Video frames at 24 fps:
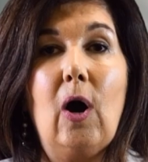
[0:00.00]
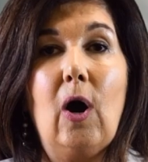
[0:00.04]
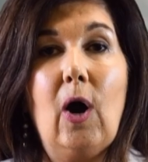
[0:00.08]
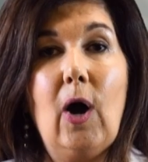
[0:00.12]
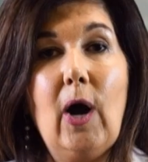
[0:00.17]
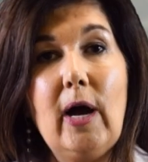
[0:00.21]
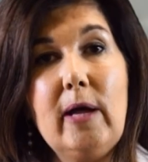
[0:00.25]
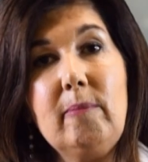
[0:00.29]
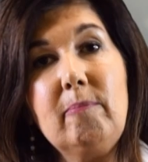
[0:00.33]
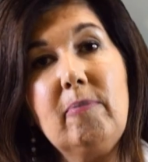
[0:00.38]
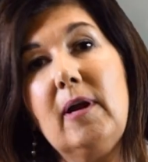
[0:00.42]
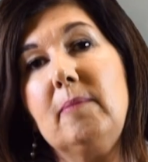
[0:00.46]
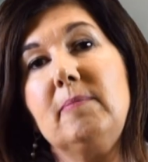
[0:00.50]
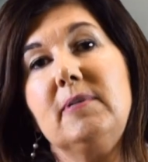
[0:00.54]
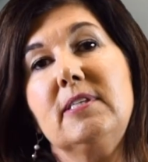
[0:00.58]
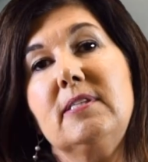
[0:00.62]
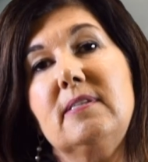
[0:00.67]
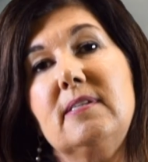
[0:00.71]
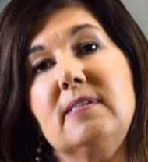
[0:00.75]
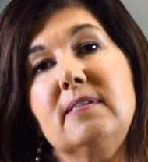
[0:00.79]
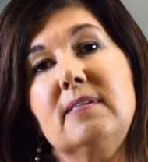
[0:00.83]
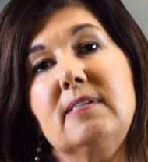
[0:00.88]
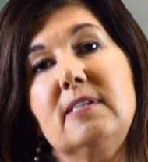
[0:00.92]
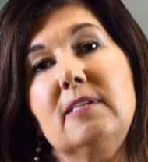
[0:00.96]

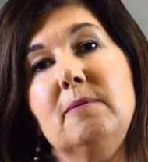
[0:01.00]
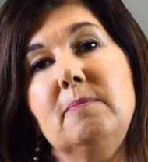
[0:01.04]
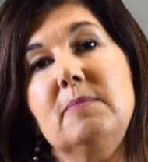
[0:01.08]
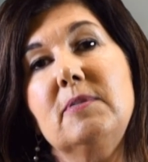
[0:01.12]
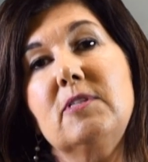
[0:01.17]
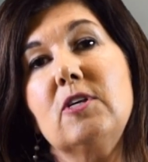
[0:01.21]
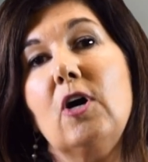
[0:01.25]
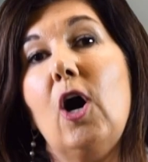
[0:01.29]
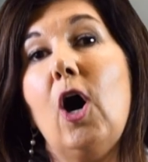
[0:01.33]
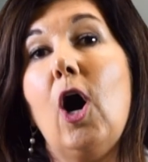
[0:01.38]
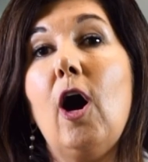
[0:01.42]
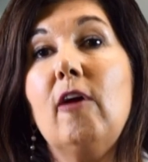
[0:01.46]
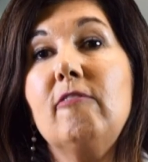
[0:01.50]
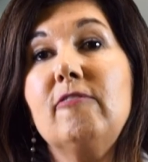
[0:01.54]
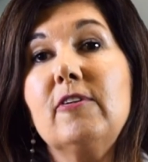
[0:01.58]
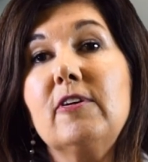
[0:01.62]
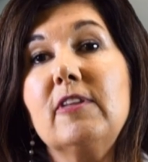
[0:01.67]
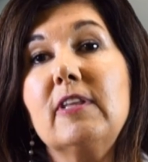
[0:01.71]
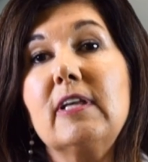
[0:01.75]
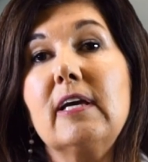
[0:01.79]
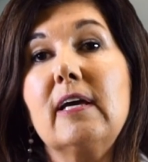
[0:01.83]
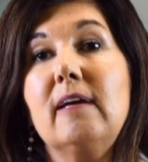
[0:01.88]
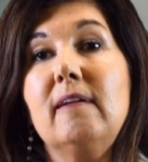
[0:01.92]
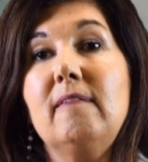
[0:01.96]
On-premise systems
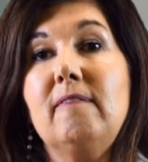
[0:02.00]
offer the